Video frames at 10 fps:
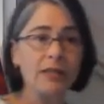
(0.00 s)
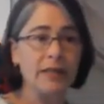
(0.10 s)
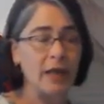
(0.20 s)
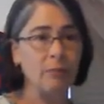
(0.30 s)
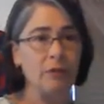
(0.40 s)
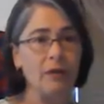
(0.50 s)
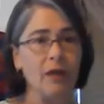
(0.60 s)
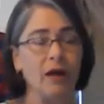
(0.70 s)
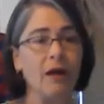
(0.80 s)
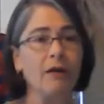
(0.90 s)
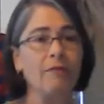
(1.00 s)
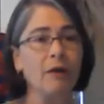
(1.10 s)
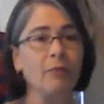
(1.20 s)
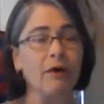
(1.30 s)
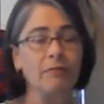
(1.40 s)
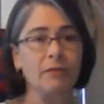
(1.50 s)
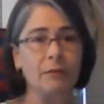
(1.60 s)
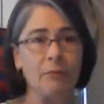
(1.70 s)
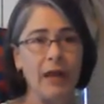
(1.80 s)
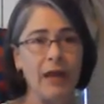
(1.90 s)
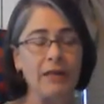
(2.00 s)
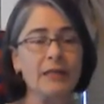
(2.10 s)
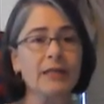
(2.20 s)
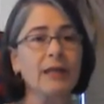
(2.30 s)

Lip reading: sample of a ruffled band